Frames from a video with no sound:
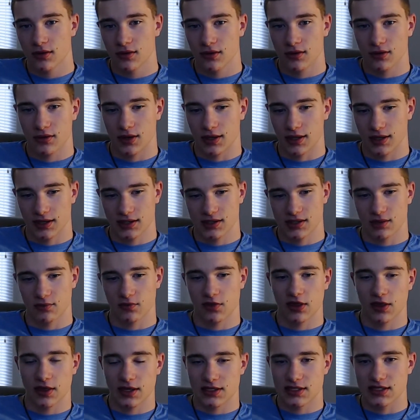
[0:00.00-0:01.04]
like
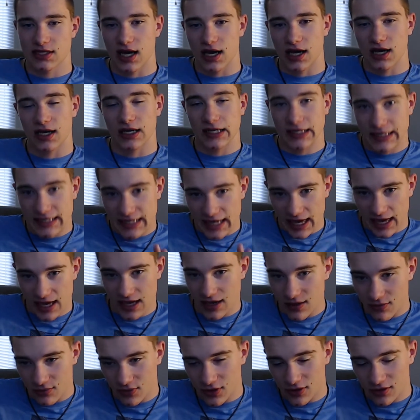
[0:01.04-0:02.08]
something that's not a
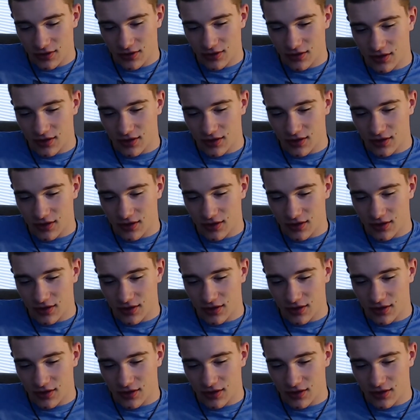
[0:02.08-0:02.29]
game,